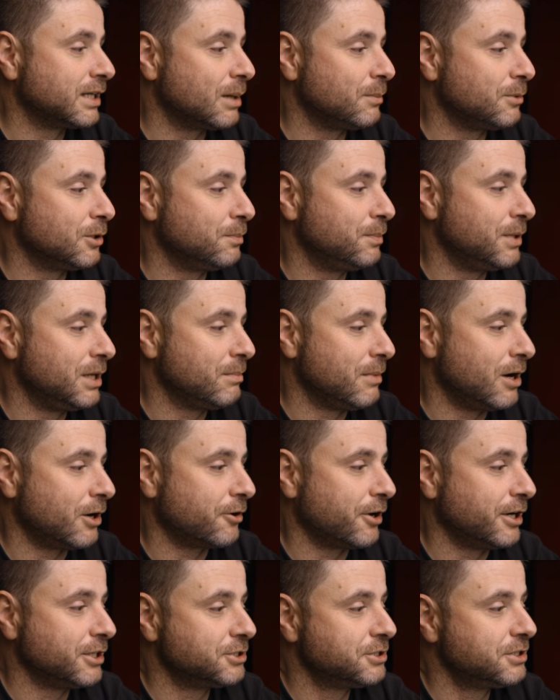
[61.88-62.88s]
WP
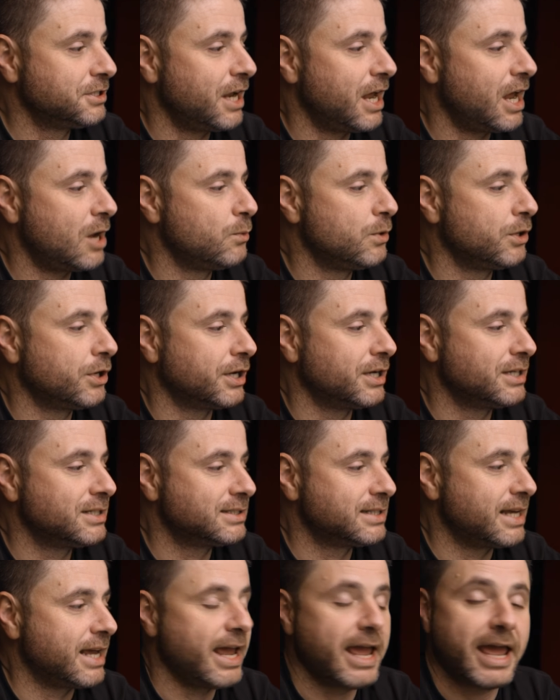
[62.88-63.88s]
migration and we're going to
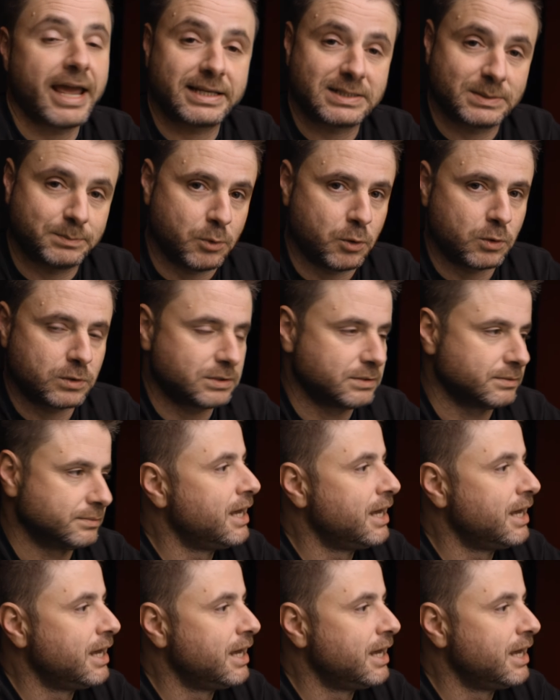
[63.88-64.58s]
say export.